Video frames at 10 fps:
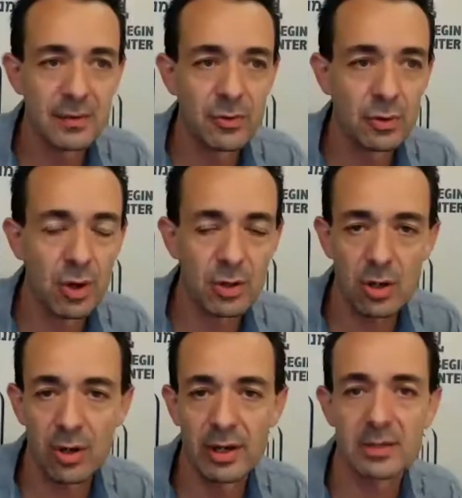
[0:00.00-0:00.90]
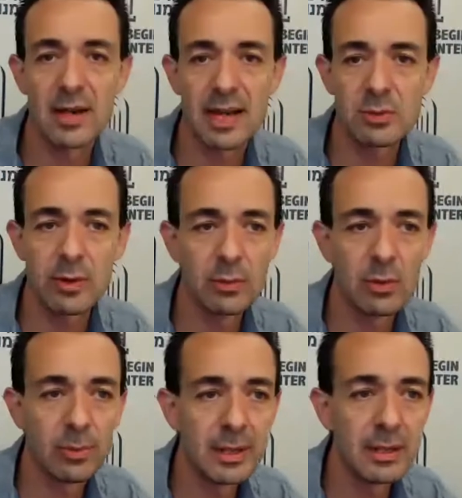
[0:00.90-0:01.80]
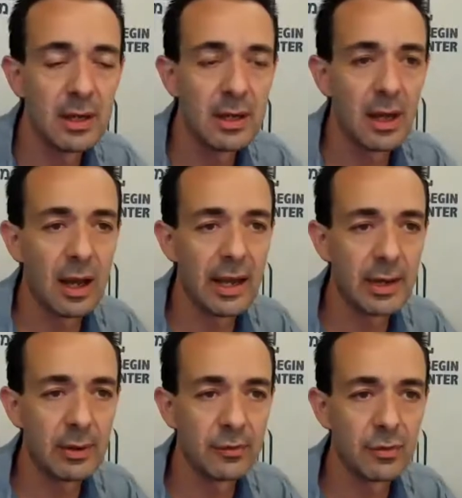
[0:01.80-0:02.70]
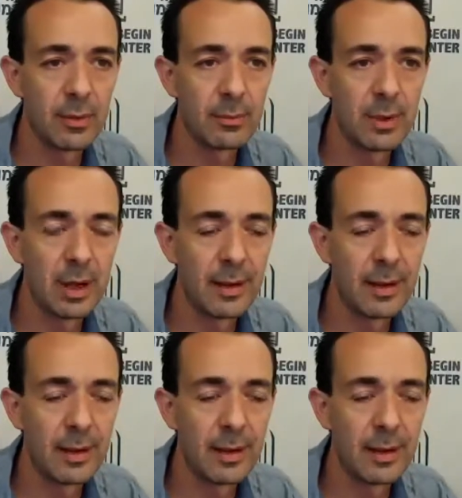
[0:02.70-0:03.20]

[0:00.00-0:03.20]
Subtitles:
if you're not on it. Next week, we'll be hearing from